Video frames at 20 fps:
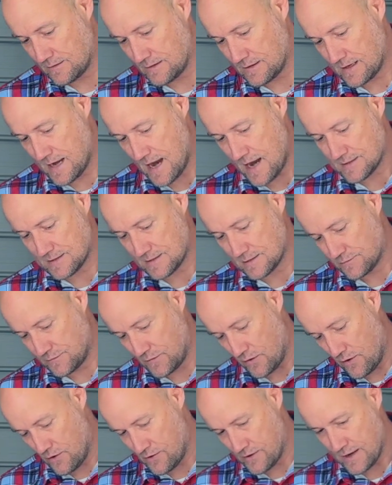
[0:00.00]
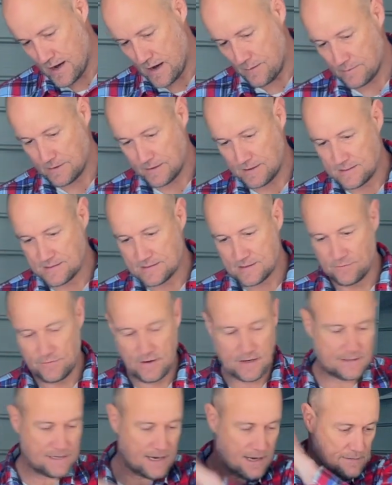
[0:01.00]
the gas is firing up, it needs to
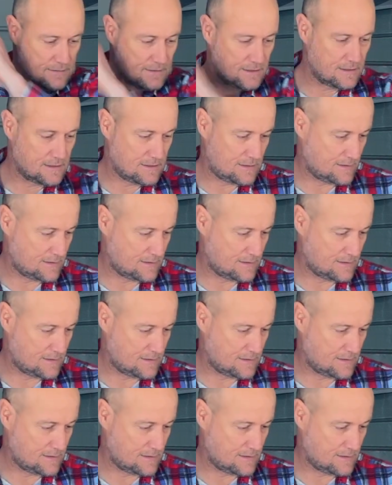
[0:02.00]
vent out the